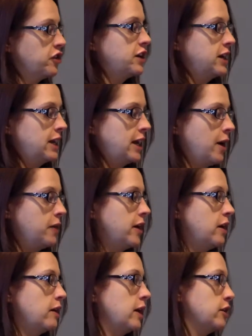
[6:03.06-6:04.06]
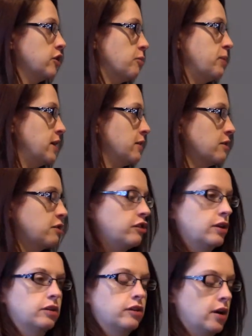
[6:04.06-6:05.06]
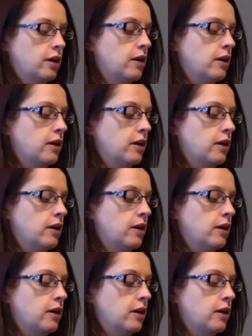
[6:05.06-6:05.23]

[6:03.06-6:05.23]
you're getting out there and your peers and